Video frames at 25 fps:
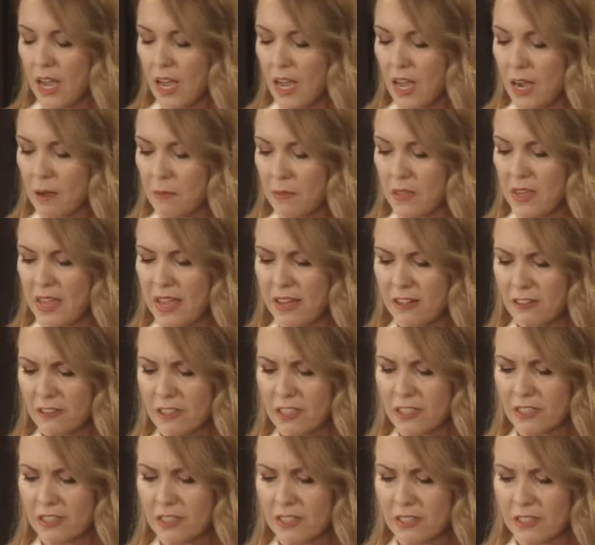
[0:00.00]
I'm the
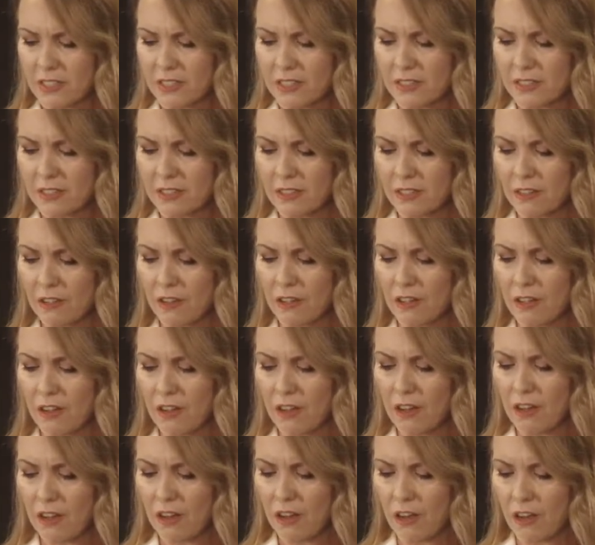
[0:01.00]
eldest
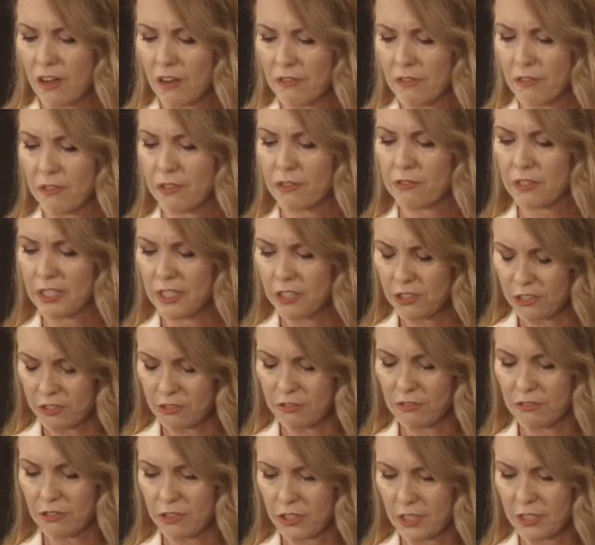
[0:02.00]
of three
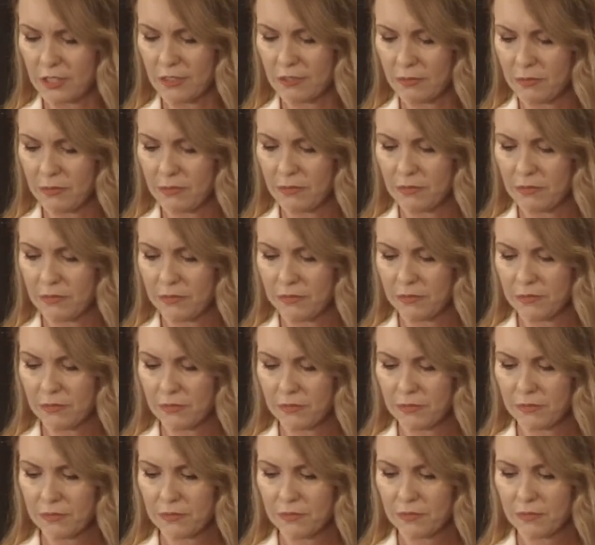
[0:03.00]
children.
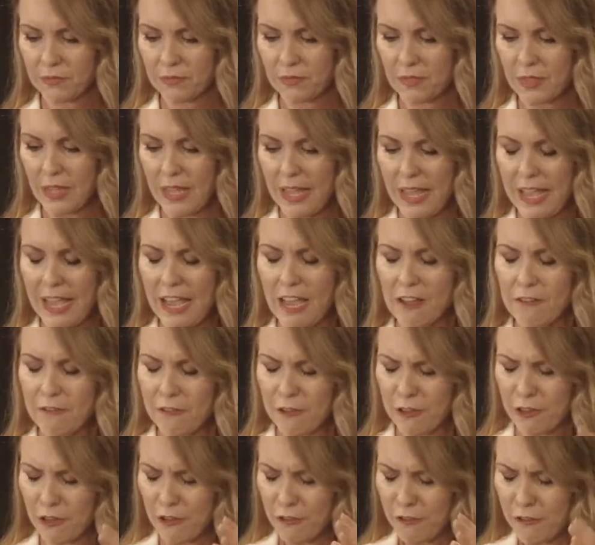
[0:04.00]
And
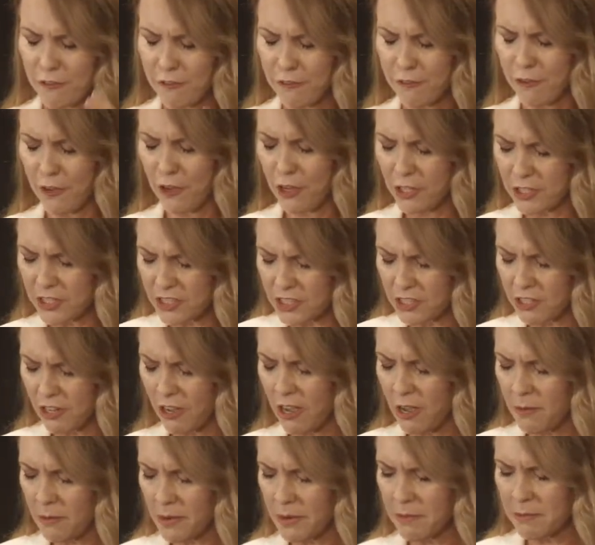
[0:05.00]
for the first
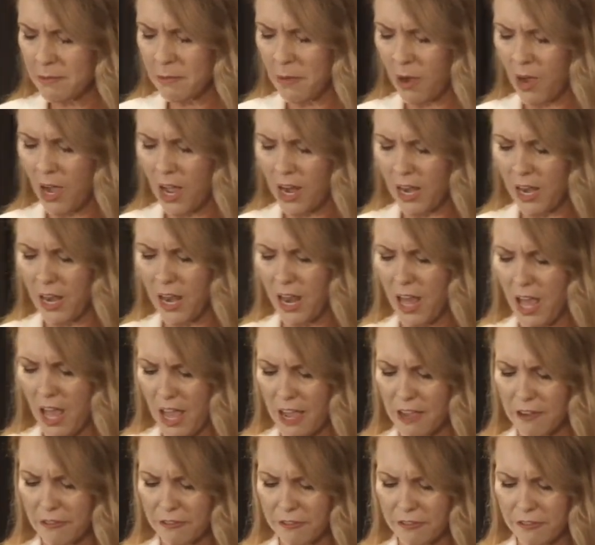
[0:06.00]
time in my
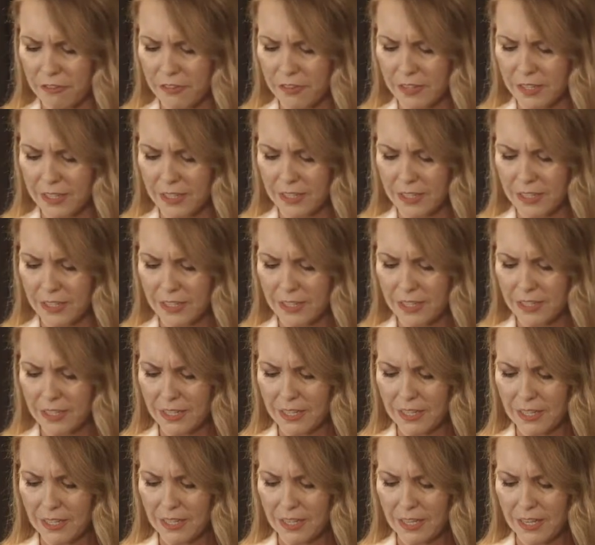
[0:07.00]
life,
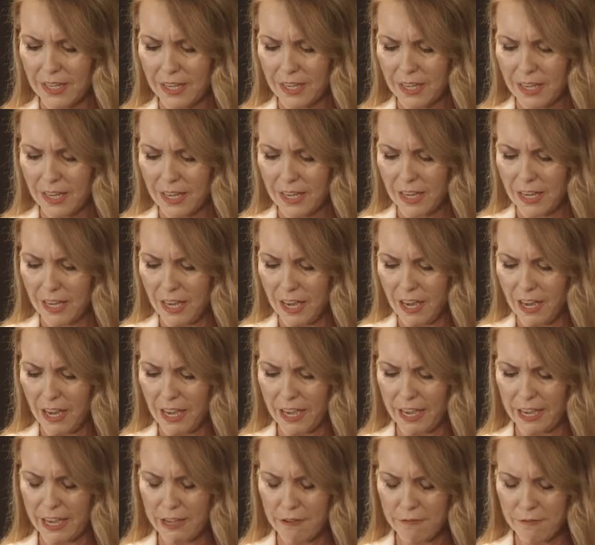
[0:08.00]

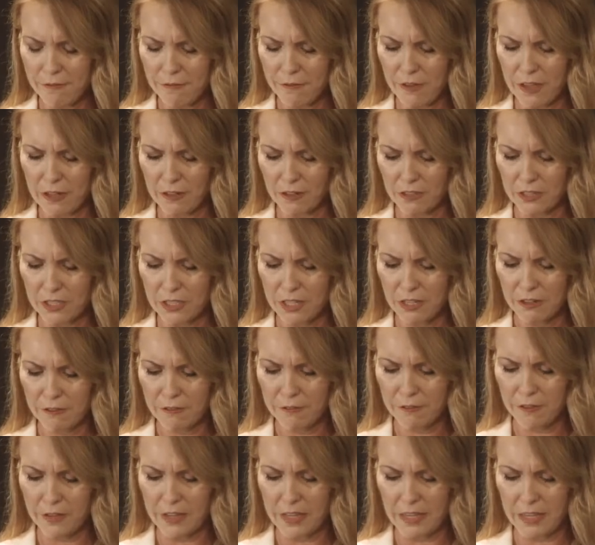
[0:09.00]
I felt
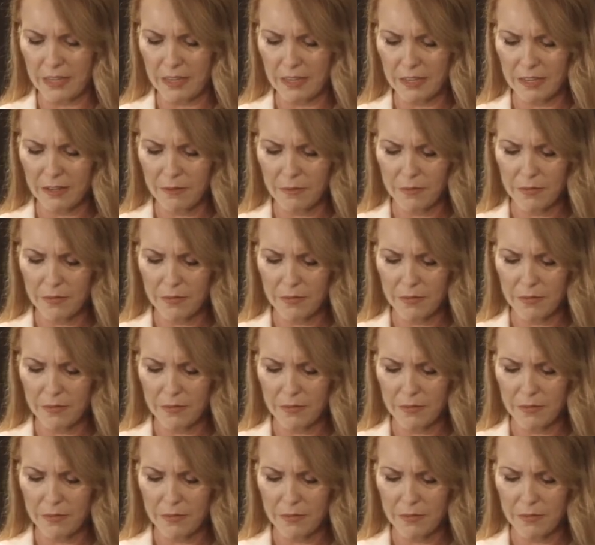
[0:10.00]
fear.